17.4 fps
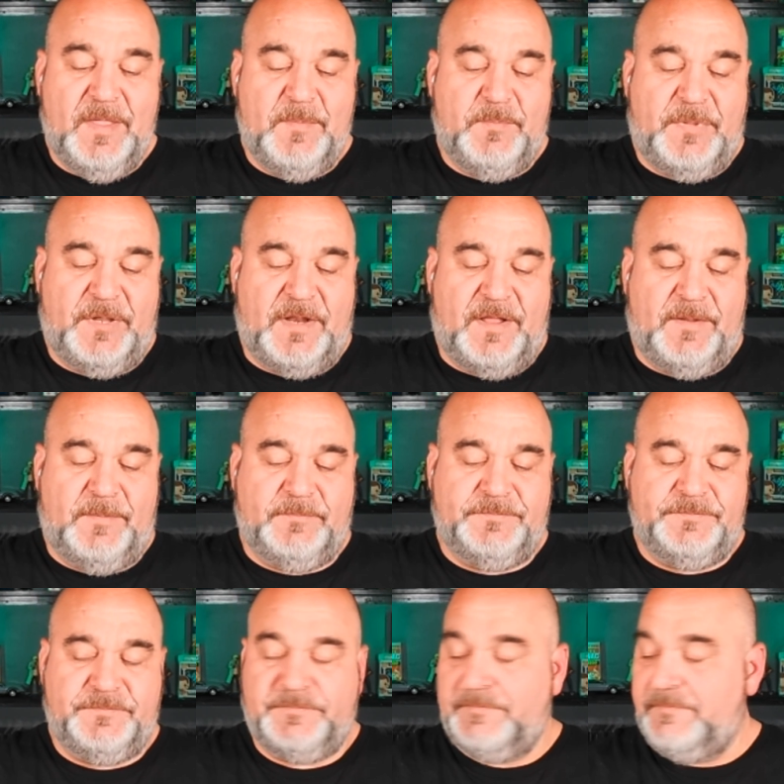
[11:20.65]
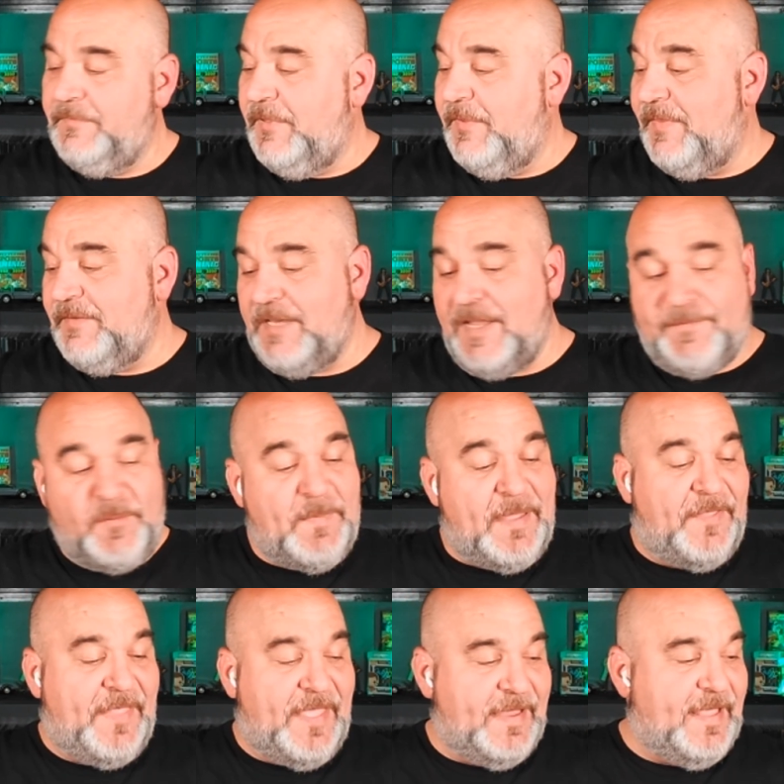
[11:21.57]
But enough
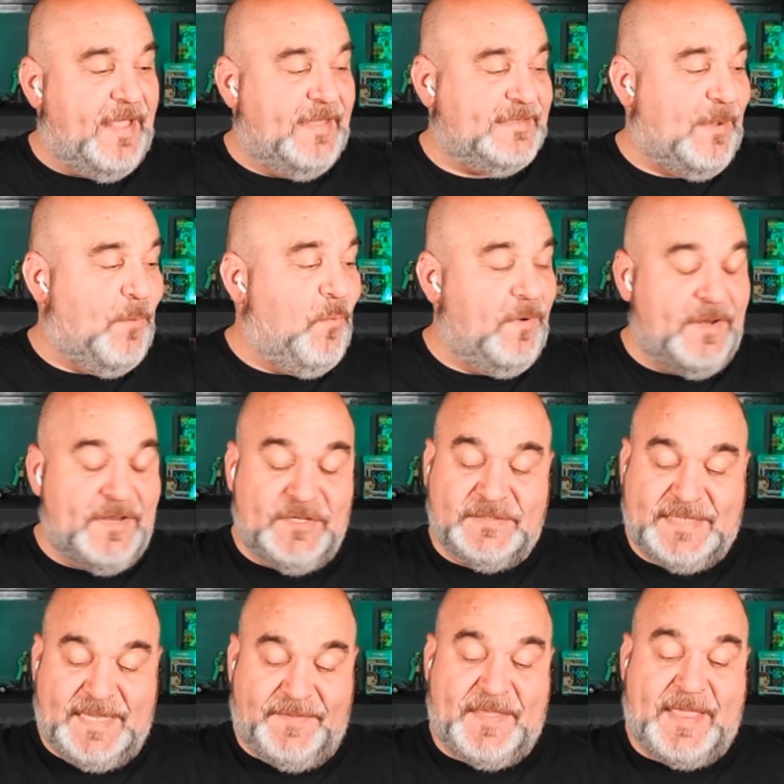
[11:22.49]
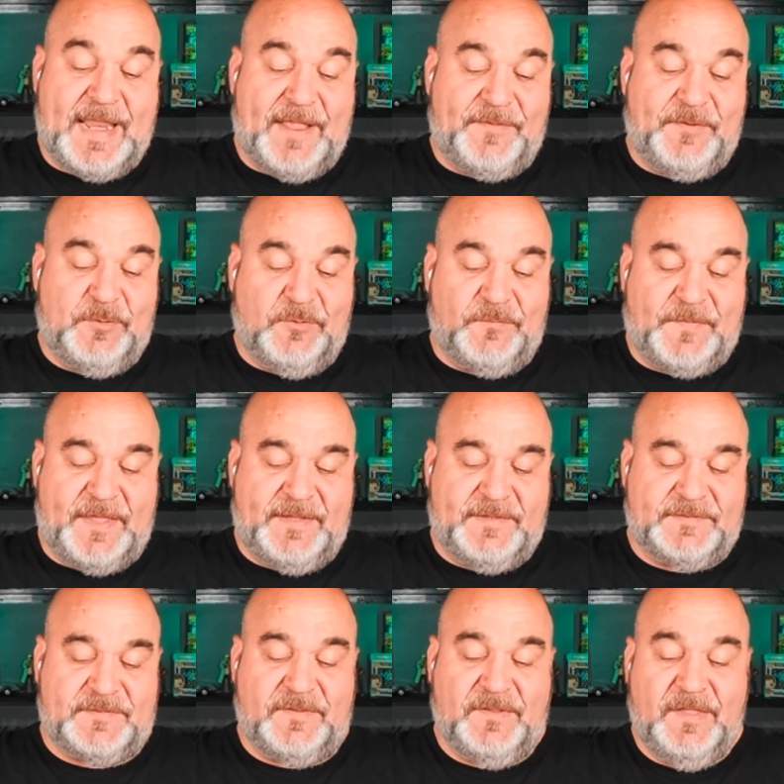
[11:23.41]
about that, guys. I wanted to just get that out there real
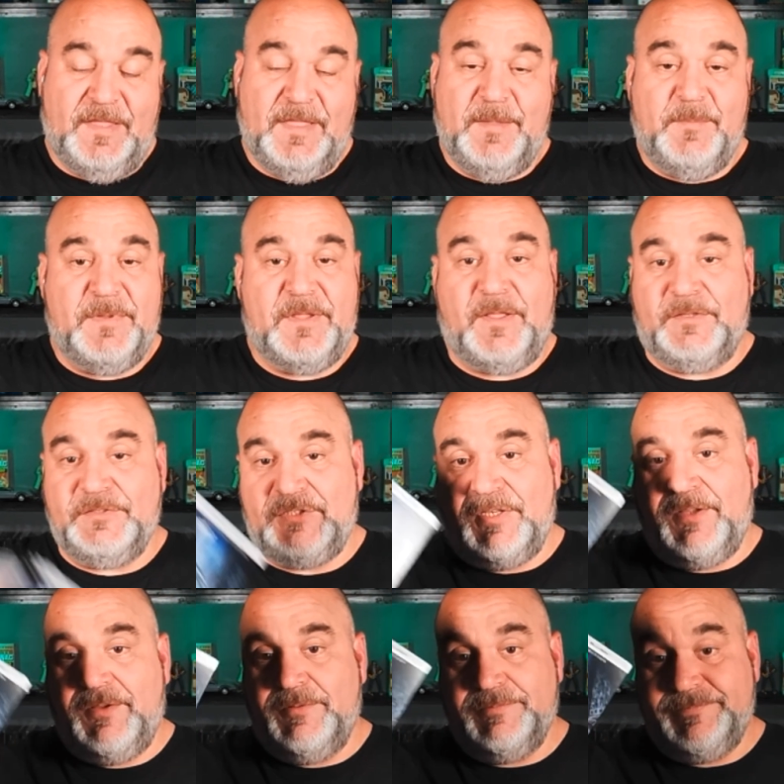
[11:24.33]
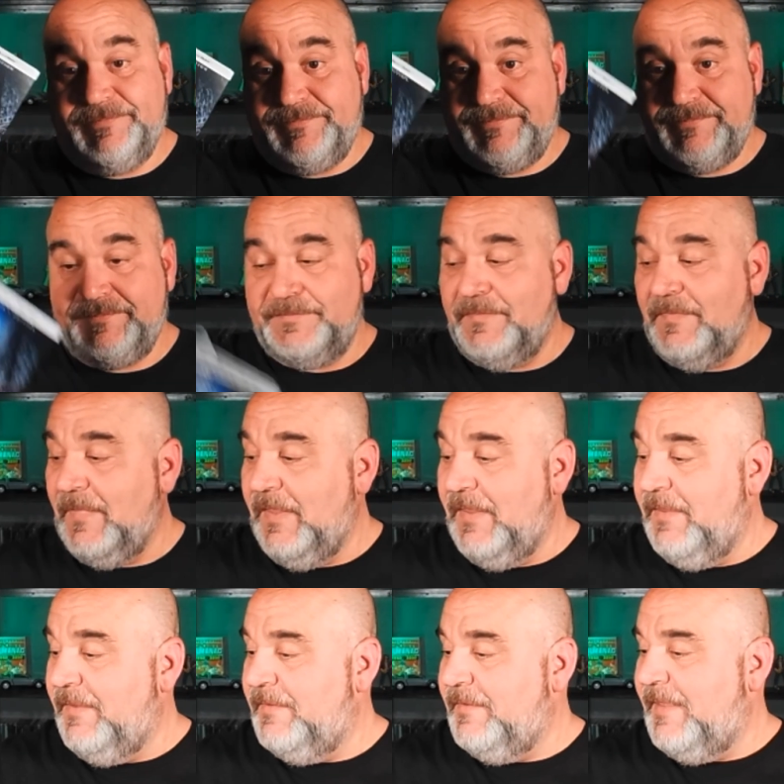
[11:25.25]
fast because, you know,
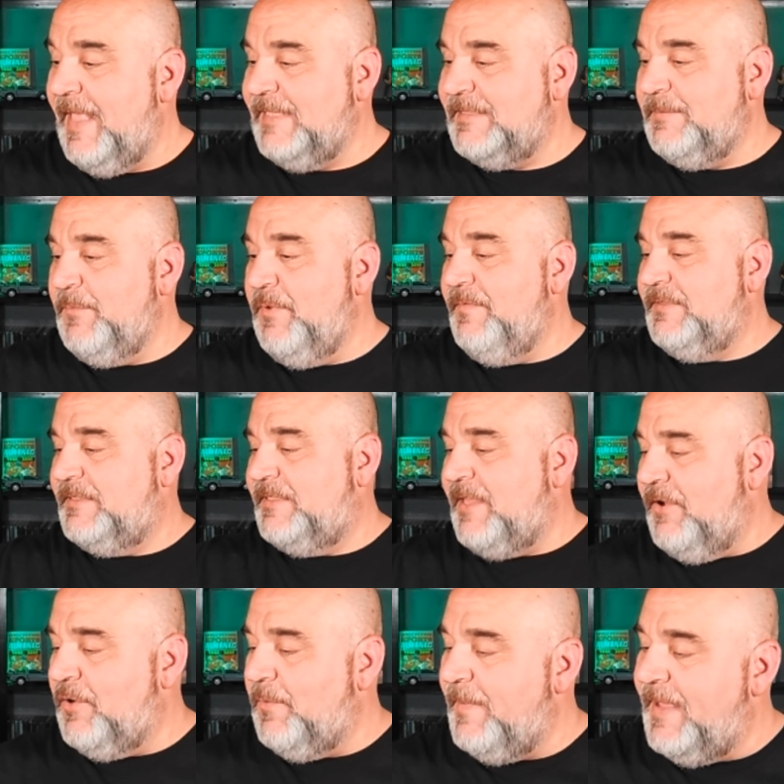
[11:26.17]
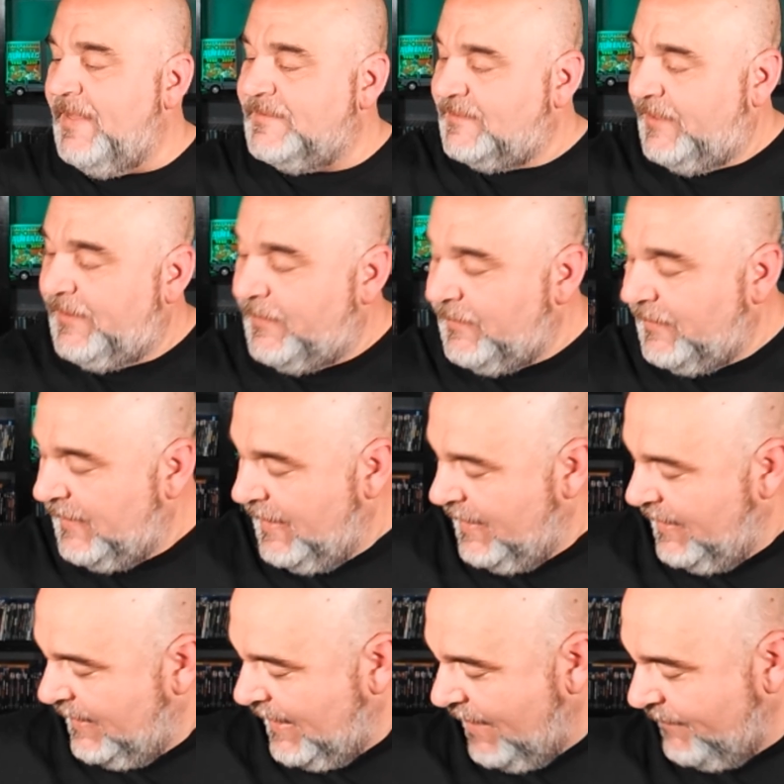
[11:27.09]
had some movies to talk about, so
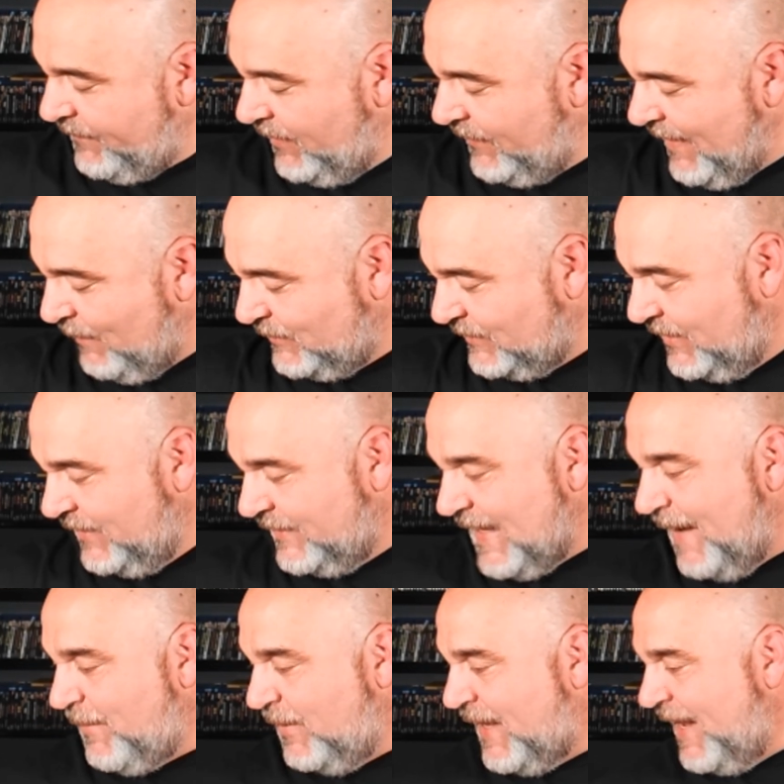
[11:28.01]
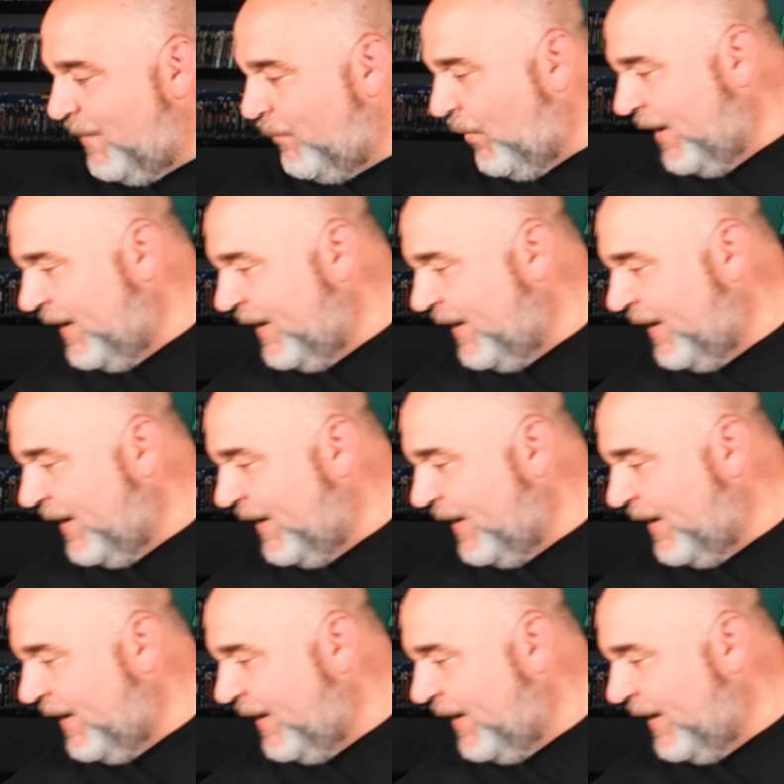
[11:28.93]
I figured that was a good time to kind of bring